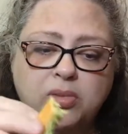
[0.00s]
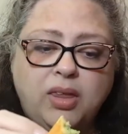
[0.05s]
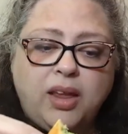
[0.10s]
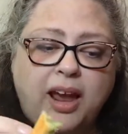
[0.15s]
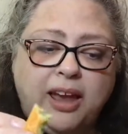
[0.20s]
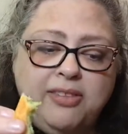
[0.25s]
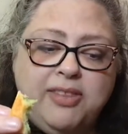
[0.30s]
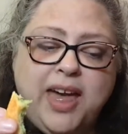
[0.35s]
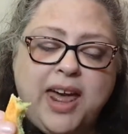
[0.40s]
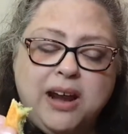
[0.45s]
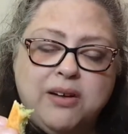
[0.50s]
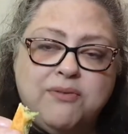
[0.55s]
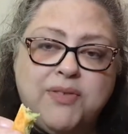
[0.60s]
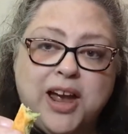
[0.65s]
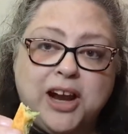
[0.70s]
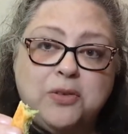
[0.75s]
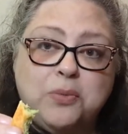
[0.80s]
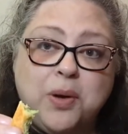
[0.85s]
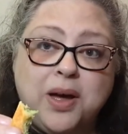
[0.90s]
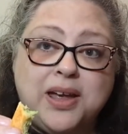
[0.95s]
And that, in
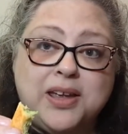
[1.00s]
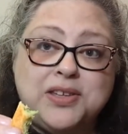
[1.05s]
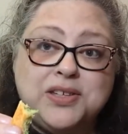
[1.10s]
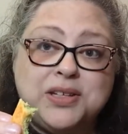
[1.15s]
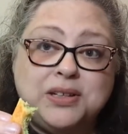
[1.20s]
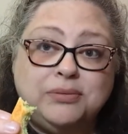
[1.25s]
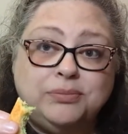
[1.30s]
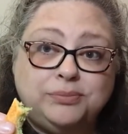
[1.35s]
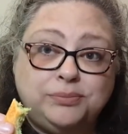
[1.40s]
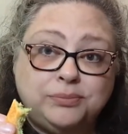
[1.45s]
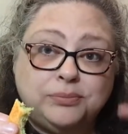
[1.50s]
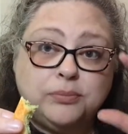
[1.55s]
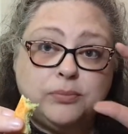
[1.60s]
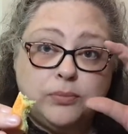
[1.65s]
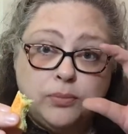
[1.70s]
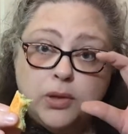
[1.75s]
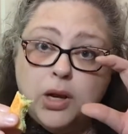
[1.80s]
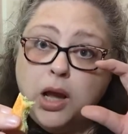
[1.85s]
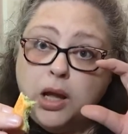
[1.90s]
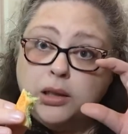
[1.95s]
fact, was
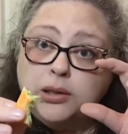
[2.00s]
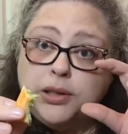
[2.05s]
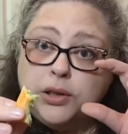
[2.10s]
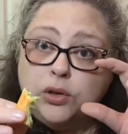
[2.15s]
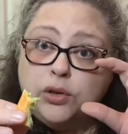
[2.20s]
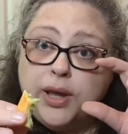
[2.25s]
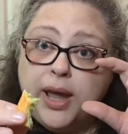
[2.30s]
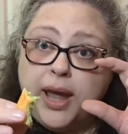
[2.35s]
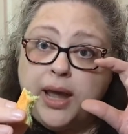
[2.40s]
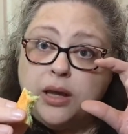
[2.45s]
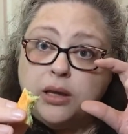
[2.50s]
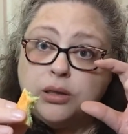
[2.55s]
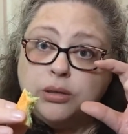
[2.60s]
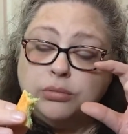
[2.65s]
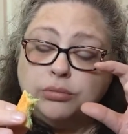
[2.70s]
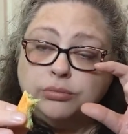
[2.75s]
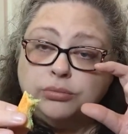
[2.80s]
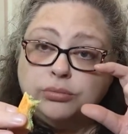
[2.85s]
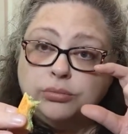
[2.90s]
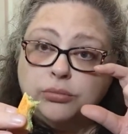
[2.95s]
a little cake.
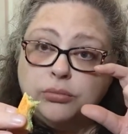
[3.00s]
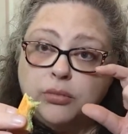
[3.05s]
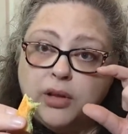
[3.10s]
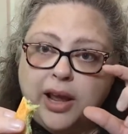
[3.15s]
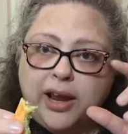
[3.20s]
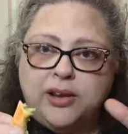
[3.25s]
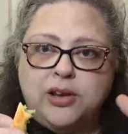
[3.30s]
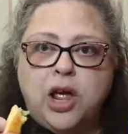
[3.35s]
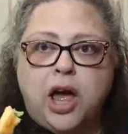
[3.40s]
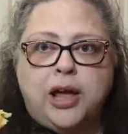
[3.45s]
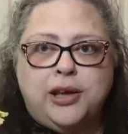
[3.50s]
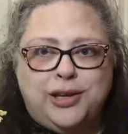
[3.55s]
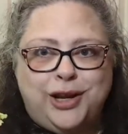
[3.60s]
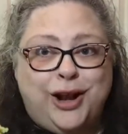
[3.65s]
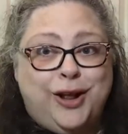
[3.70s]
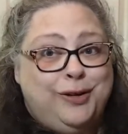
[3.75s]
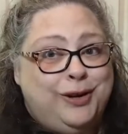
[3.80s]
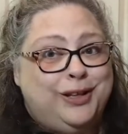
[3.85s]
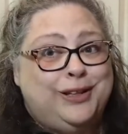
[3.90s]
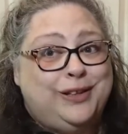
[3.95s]
And not, you
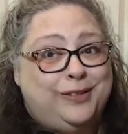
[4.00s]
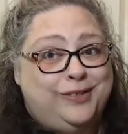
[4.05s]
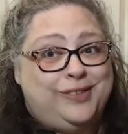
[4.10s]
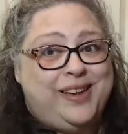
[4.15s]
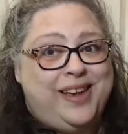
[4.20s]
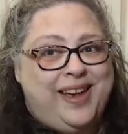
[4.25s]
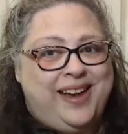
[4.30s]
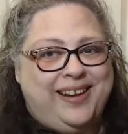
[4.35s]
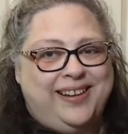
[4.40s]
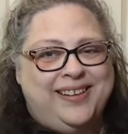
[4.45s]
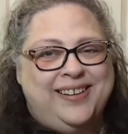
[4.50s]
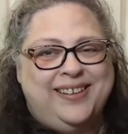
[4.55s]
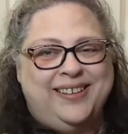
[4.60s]
know, a little cake.